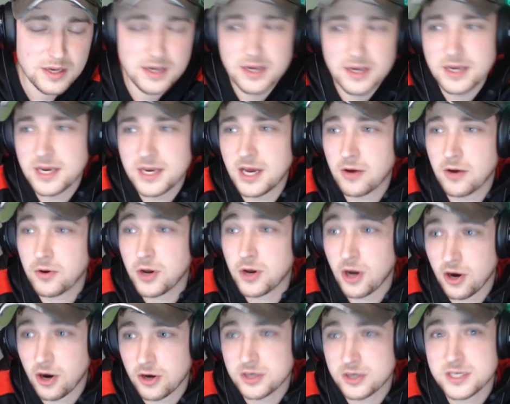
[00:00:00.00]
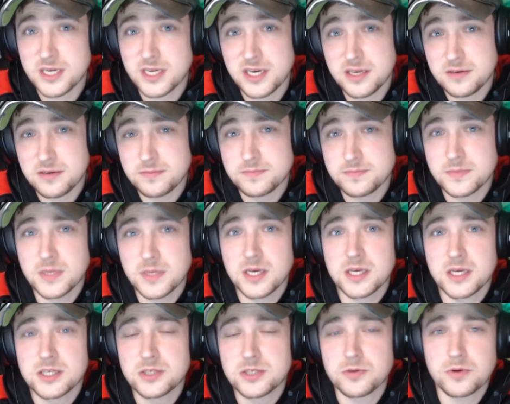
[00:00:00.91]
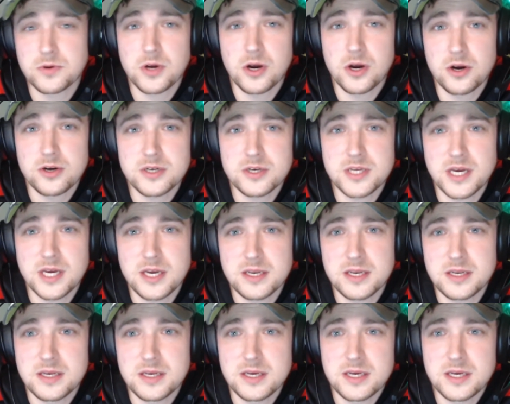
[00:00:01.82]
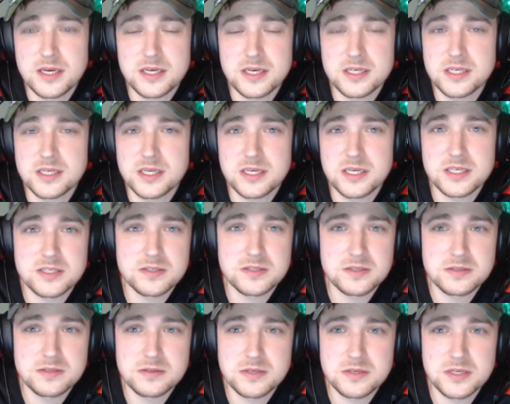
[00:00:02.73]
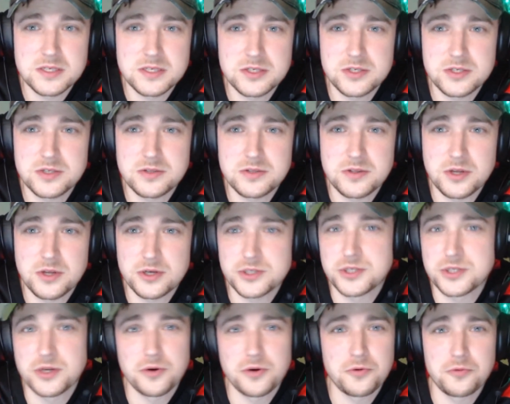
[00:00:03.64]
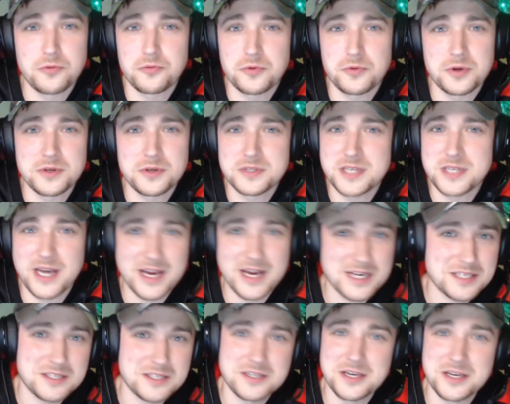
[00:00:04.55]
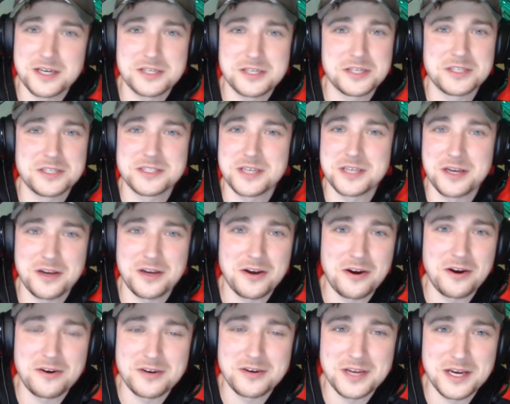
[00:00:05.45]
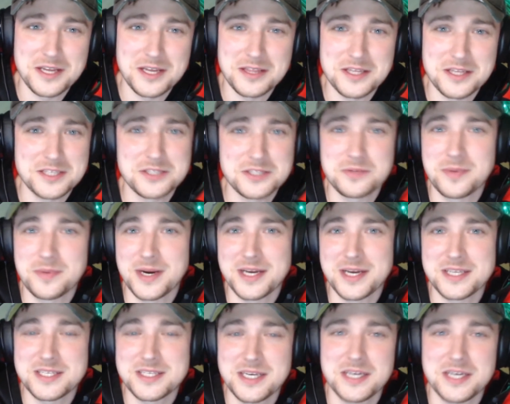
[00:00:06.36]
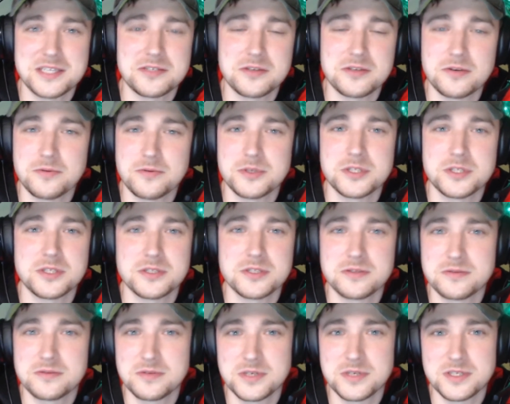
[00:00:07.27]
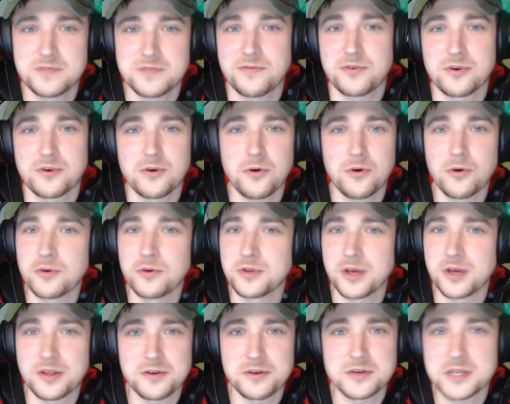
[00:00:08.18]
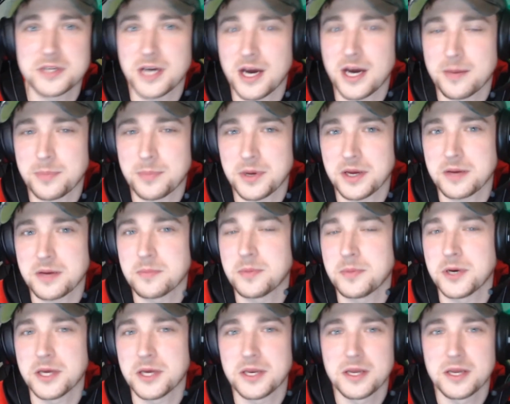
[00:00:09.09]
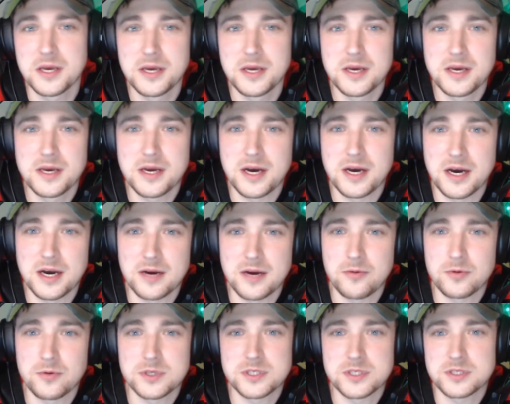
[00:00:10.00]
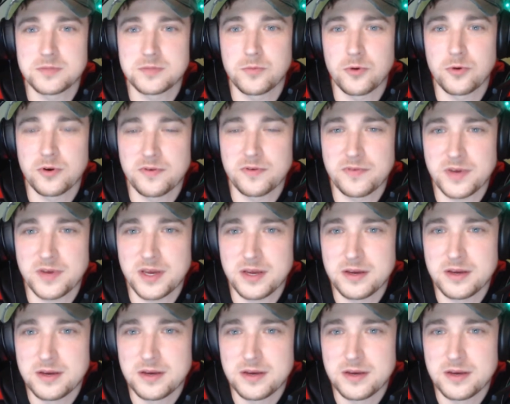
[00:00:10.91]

Now, car debt. So car debt is there's no real tax deductions on car debt unless you buy a Tesla, which is for a whole nother topic, but which is more of a